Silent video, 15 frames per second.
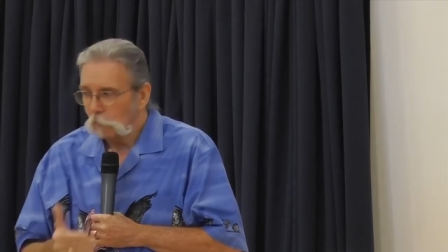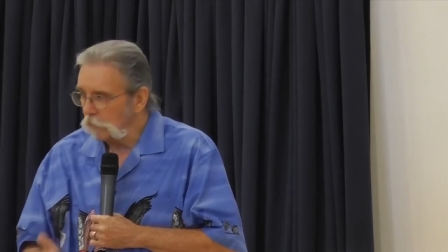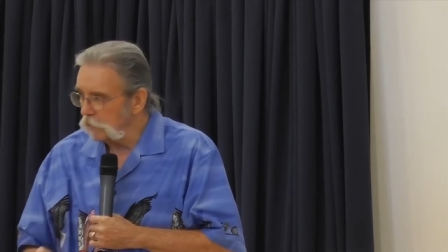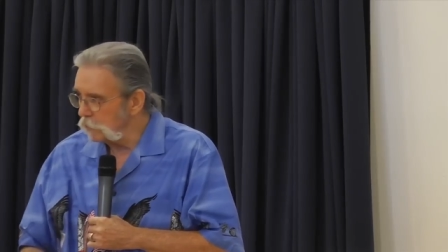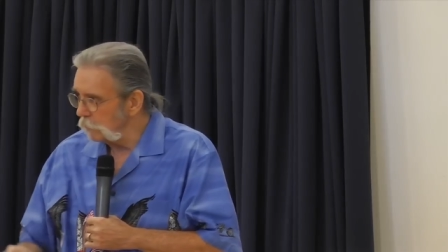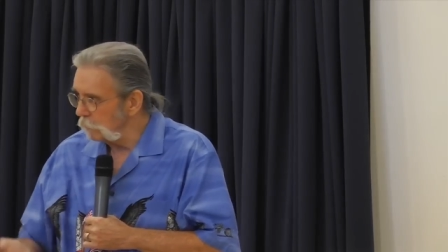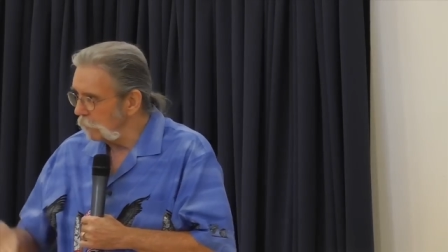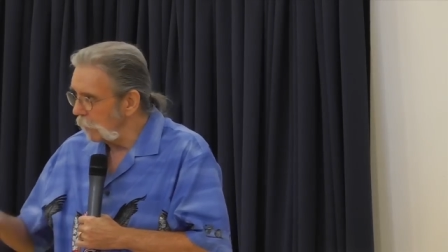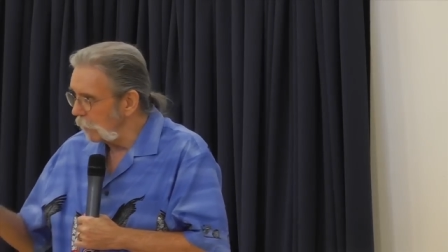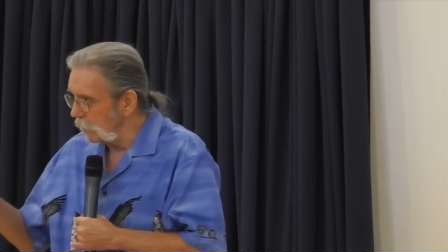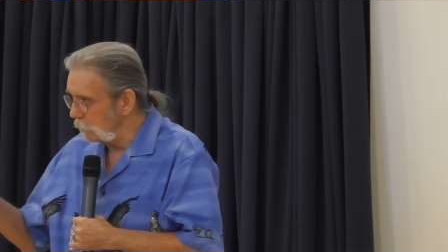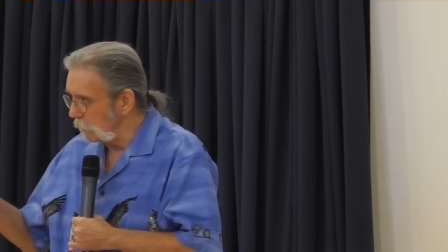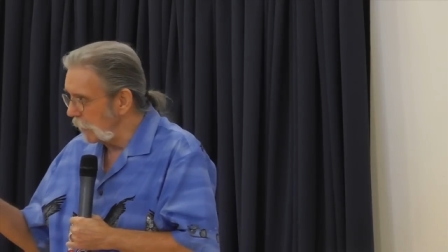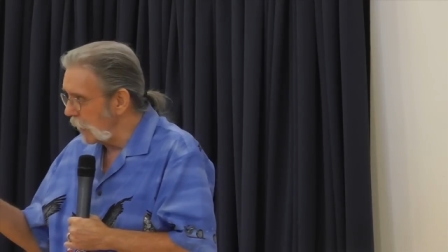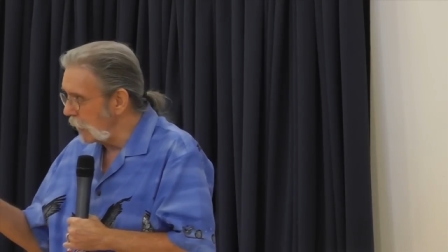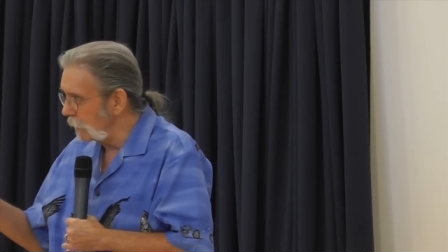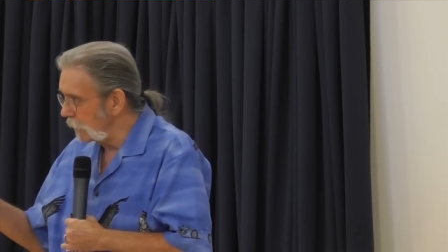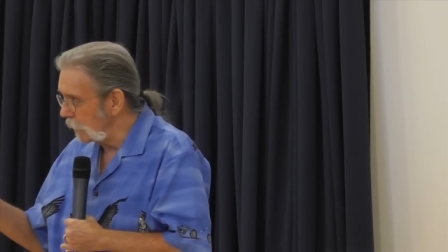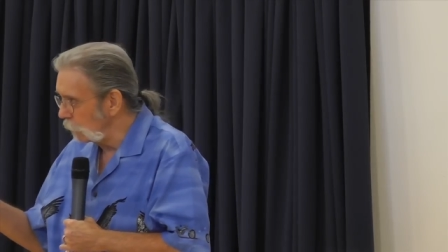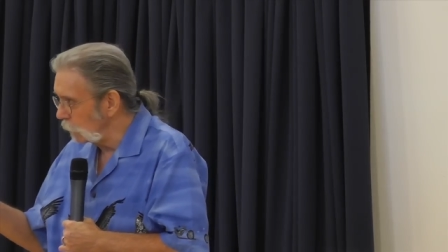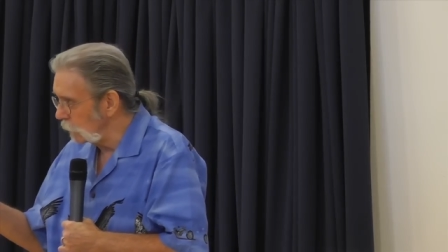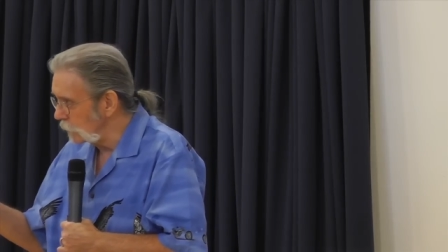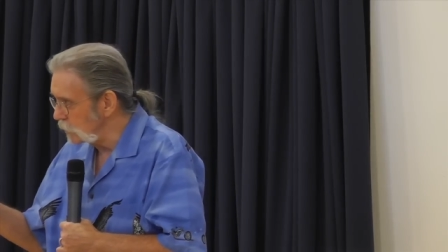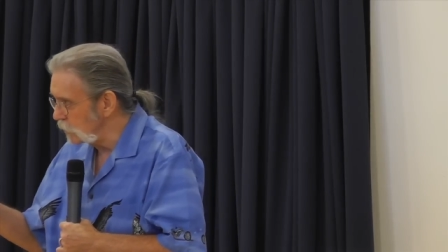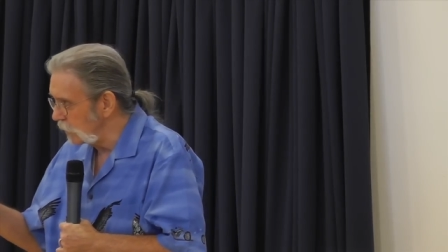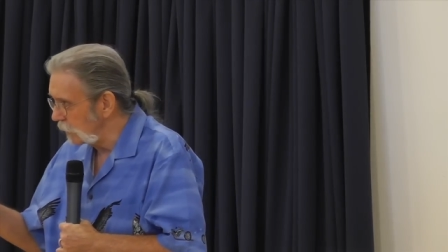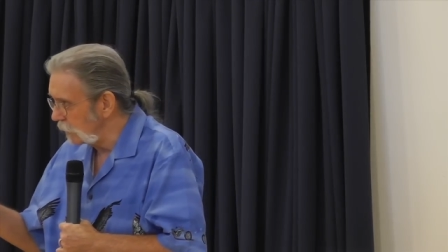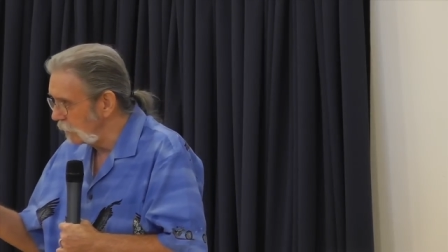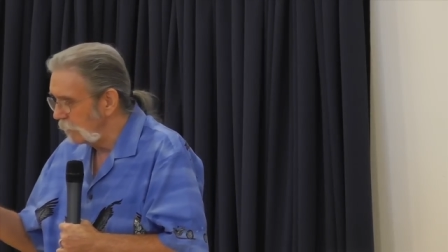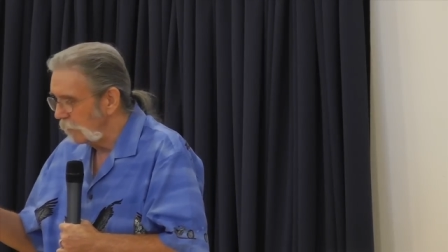we soon got him out of that
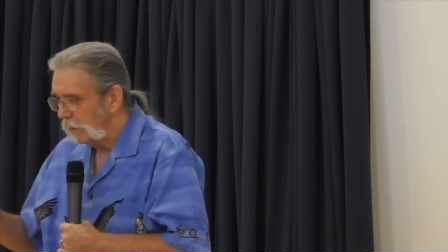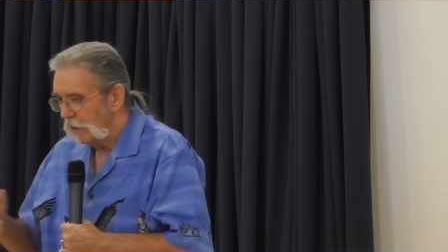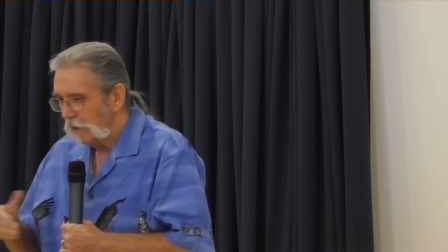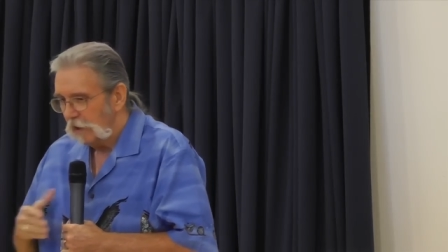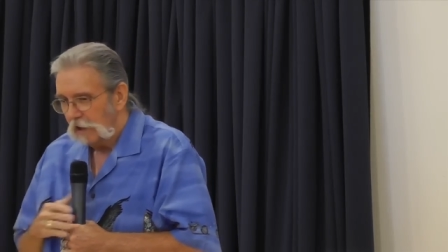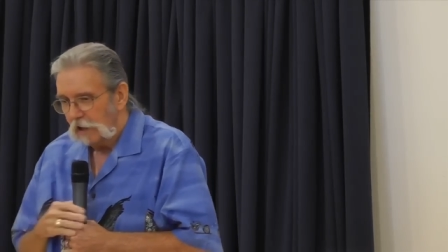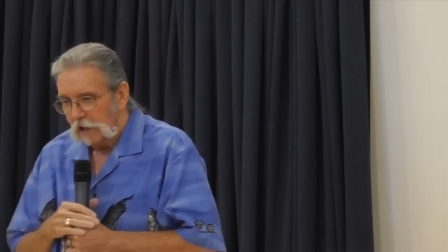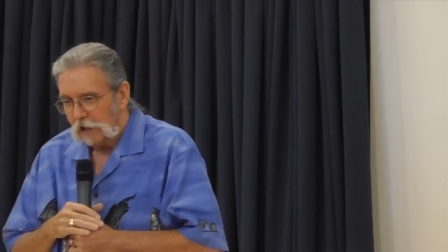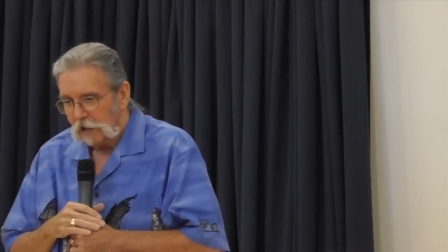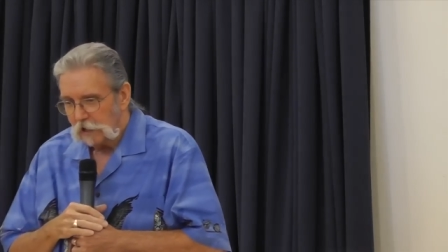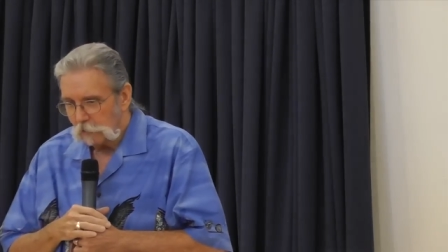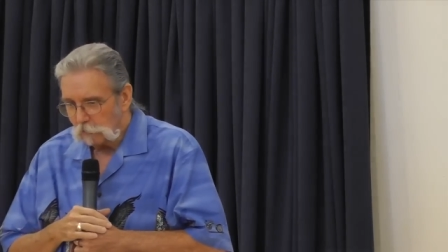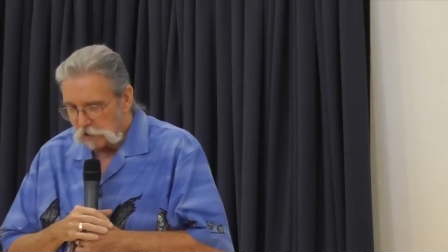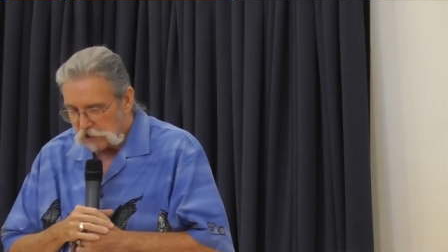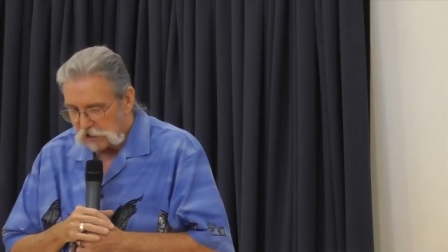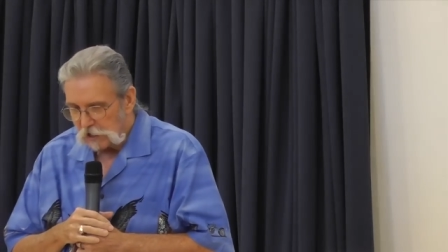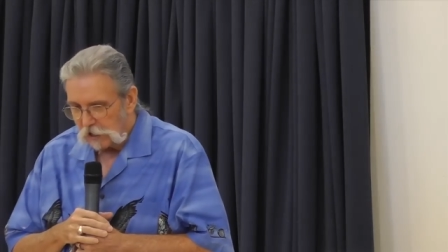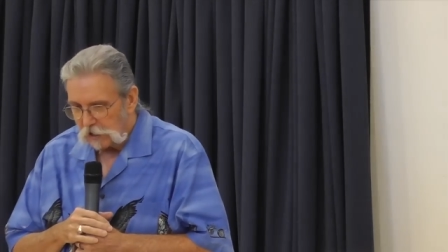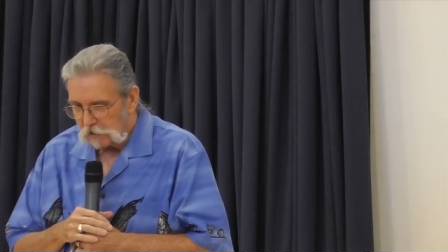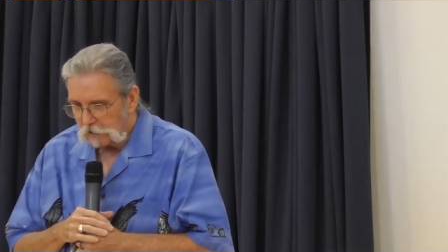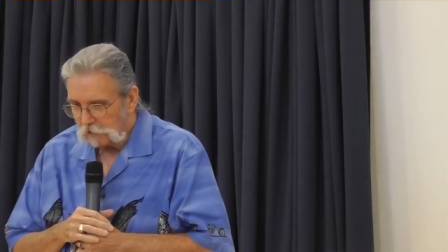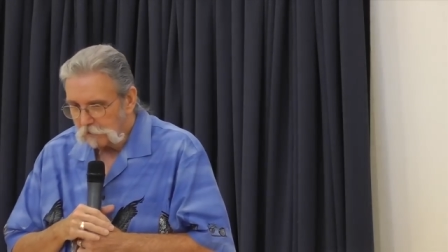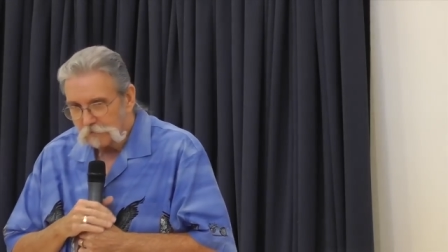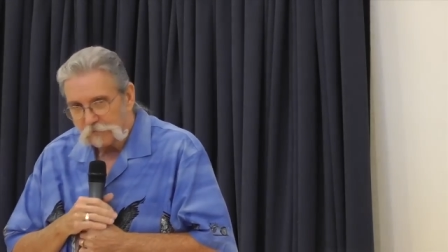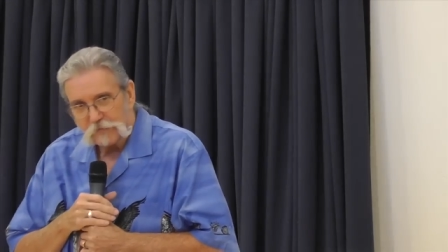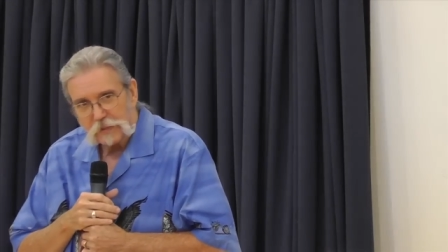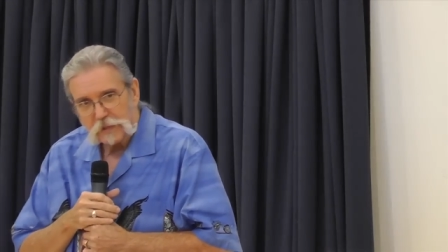wheelchair, and he was standing.